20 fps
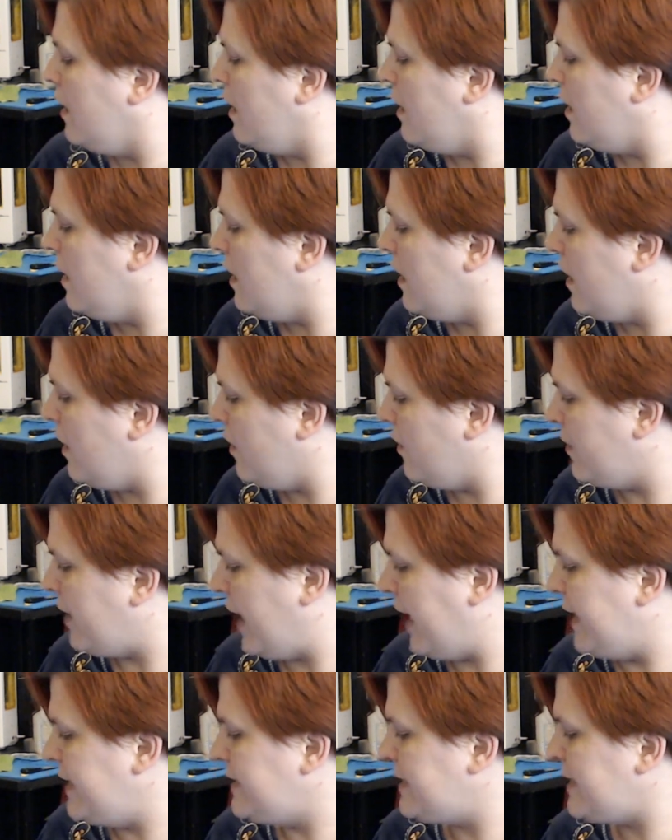All
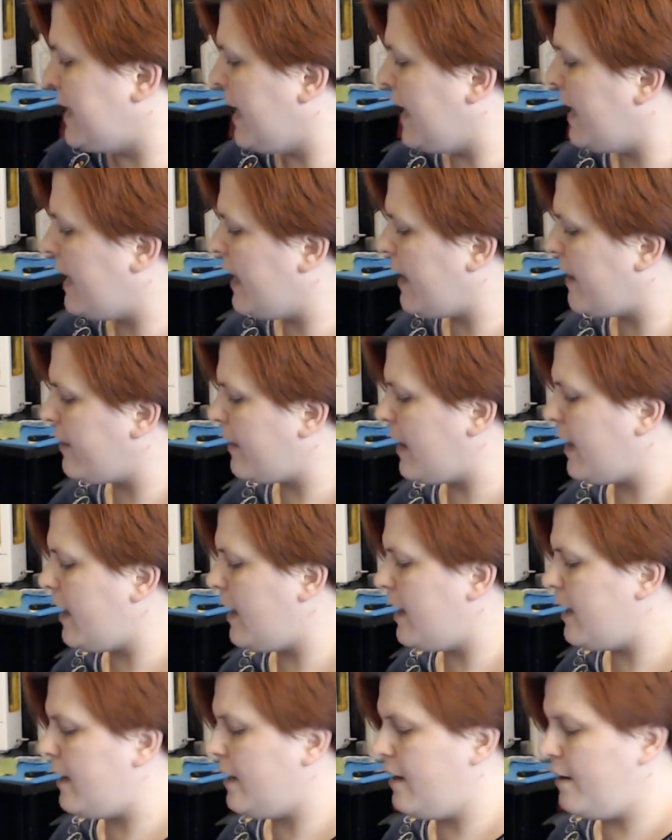right,
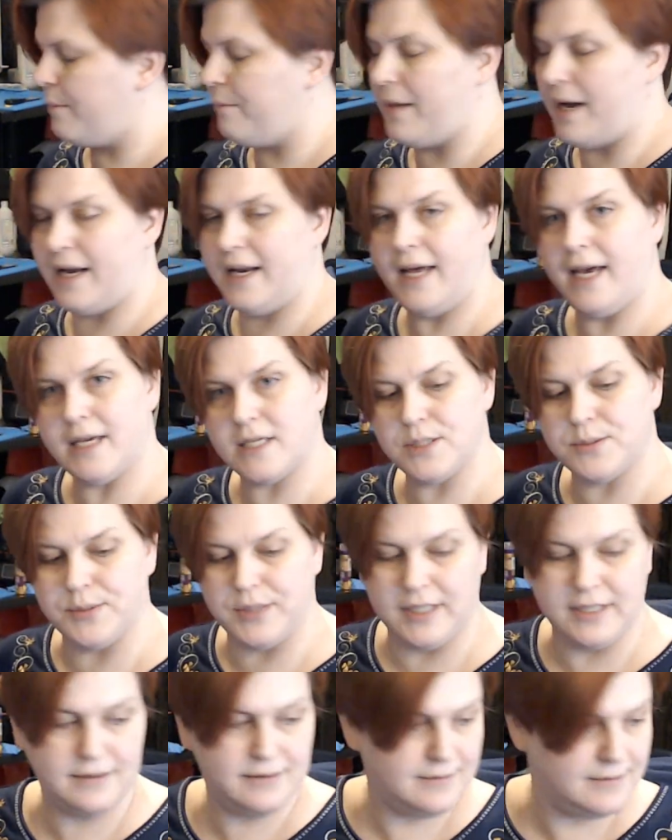then my next
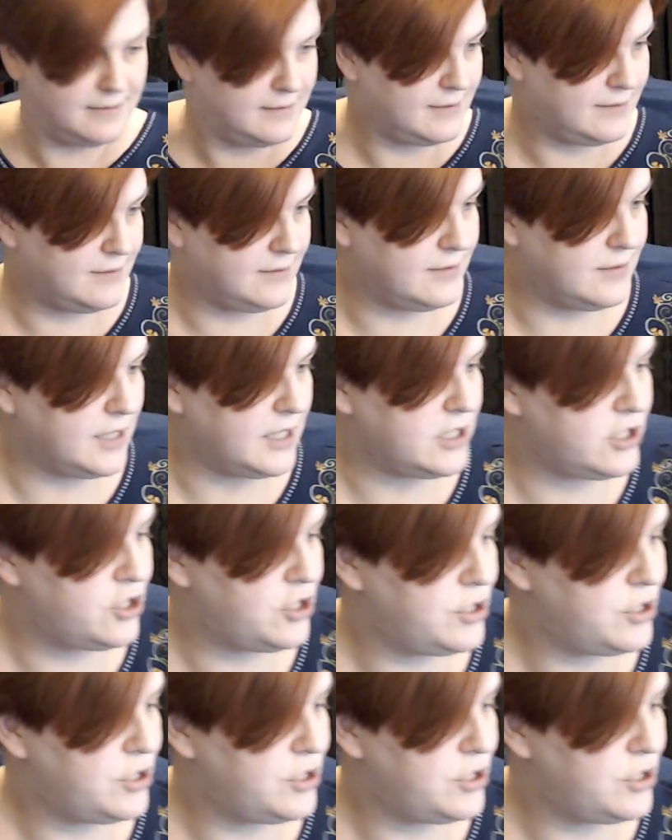one, which,